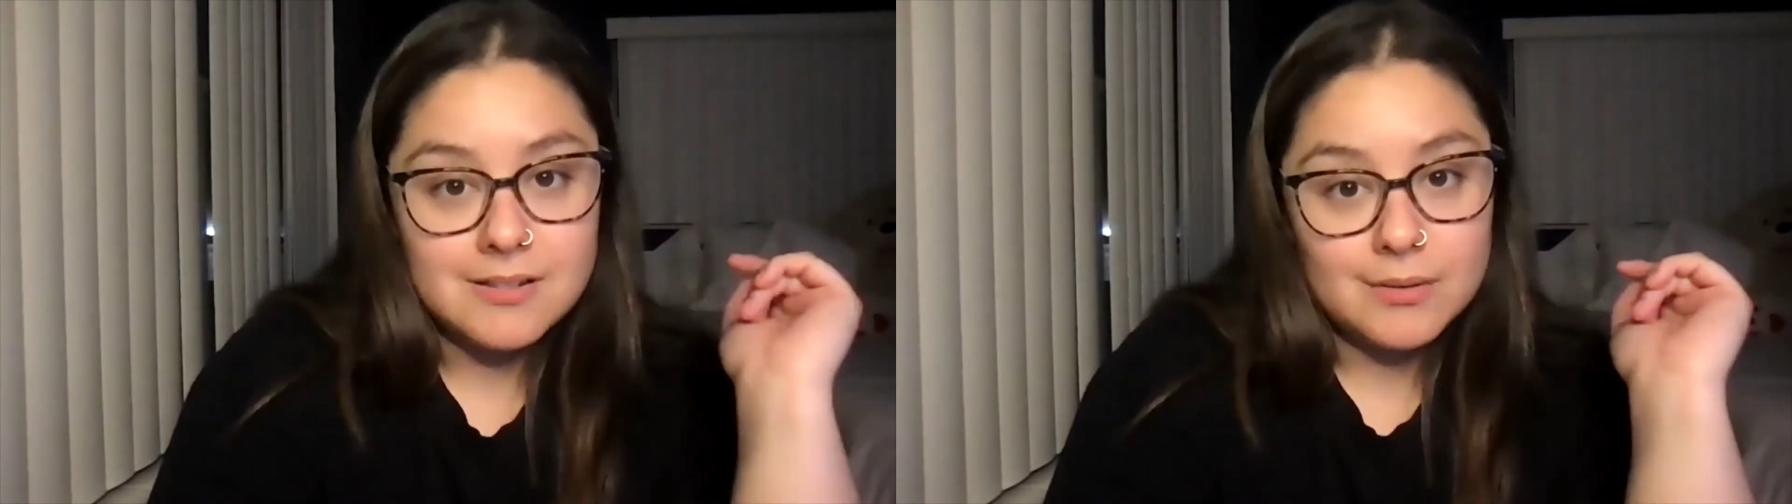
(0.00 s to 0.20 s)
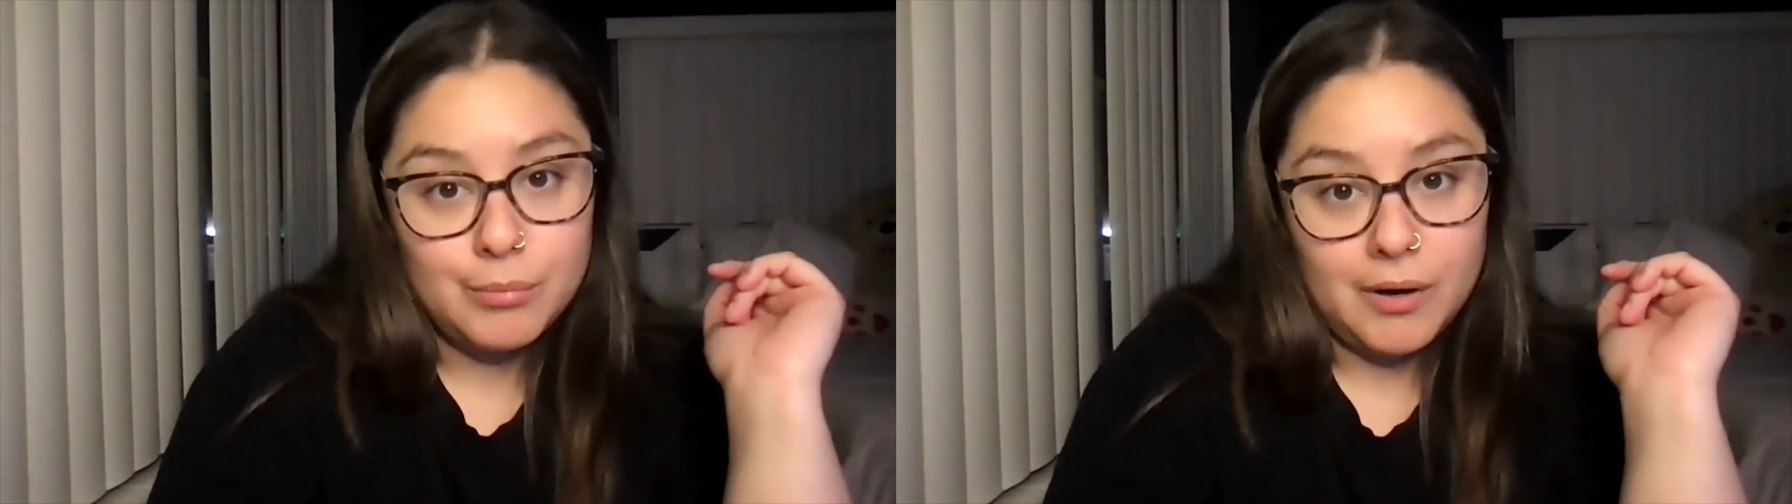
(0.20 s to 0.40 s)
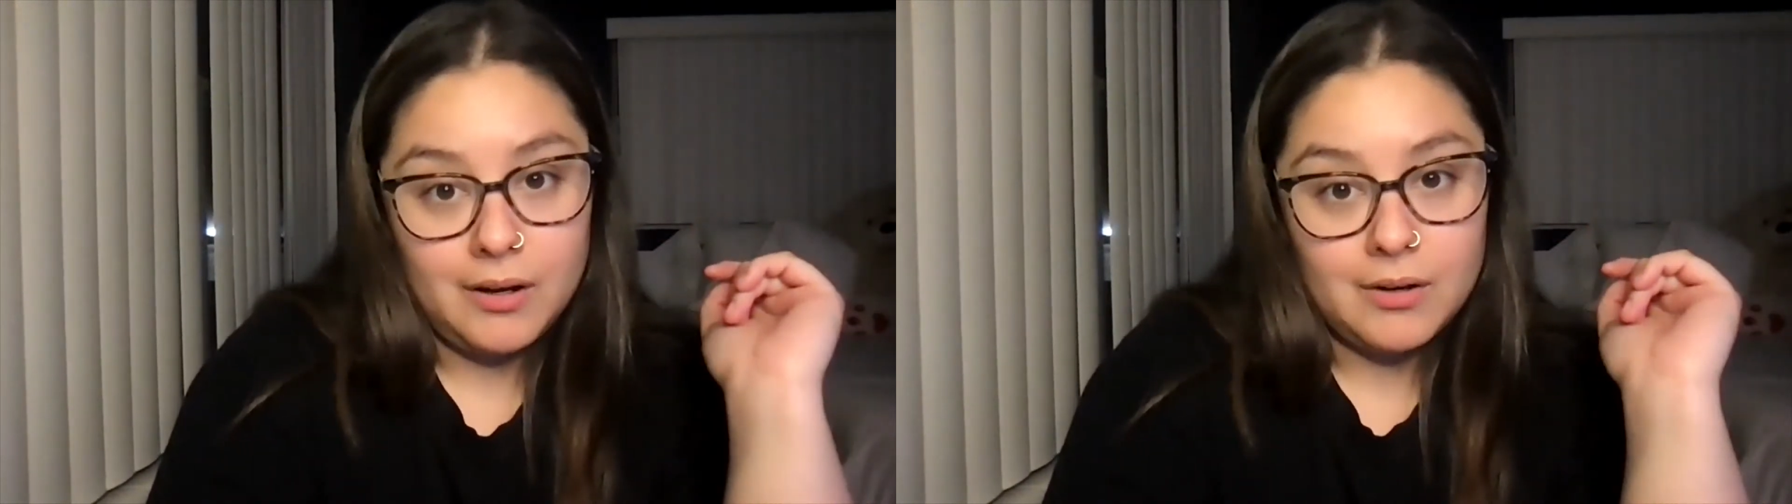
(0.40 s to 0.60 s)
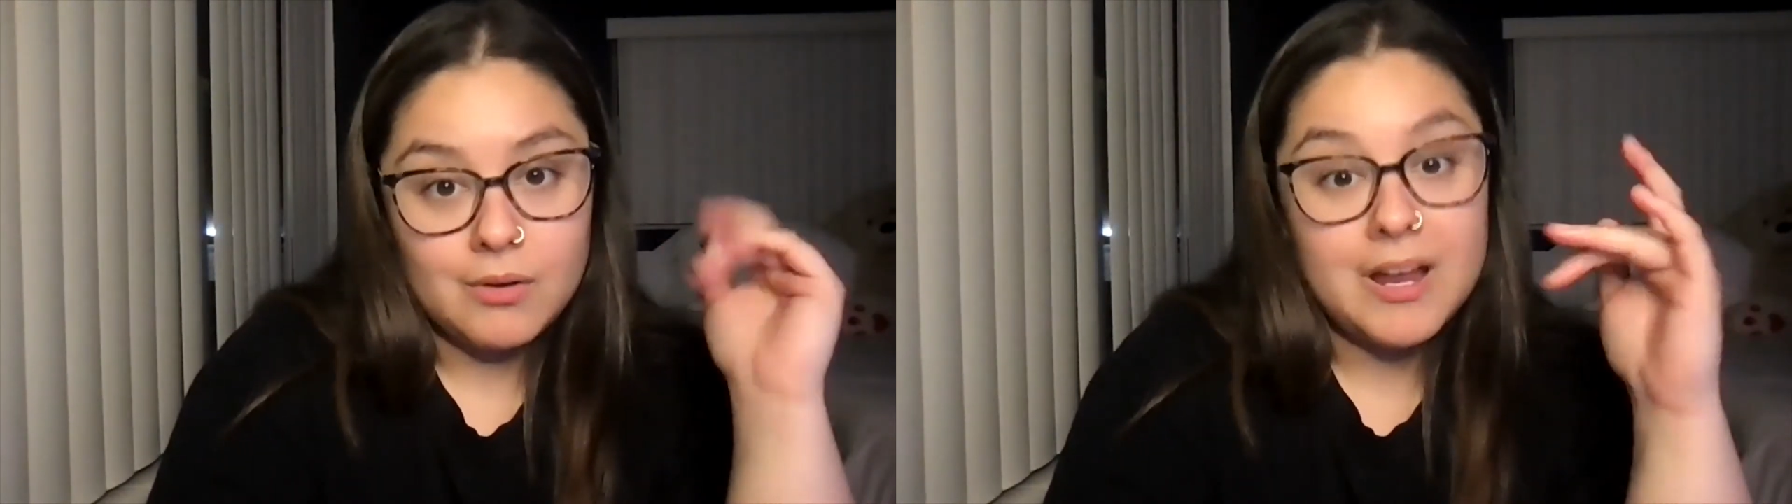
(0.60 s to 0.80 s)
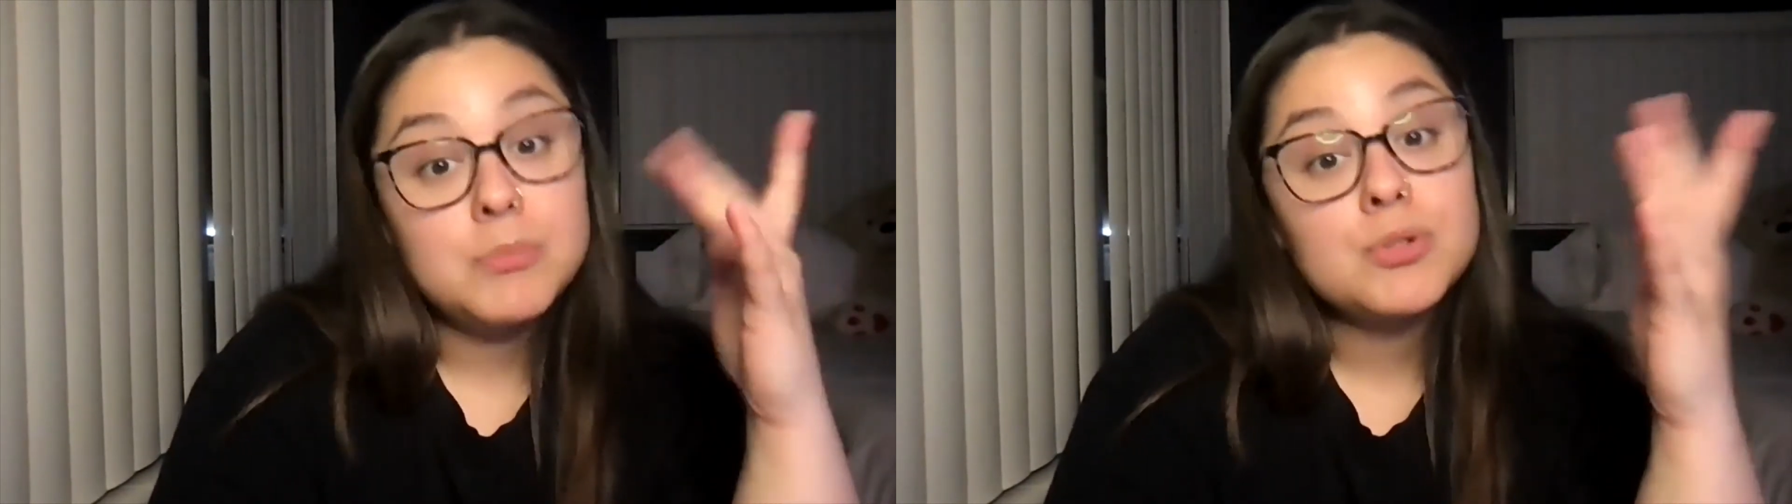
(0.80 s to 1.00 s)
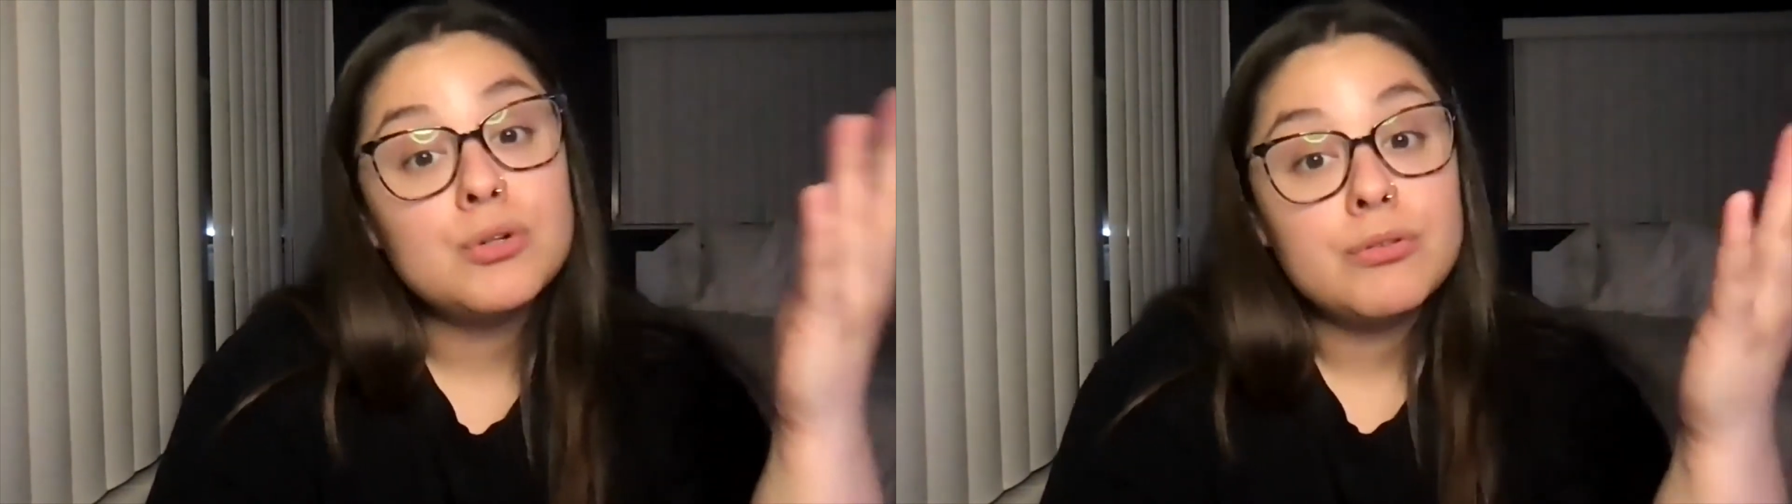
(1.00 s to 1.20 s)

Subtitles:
in the brain or chemical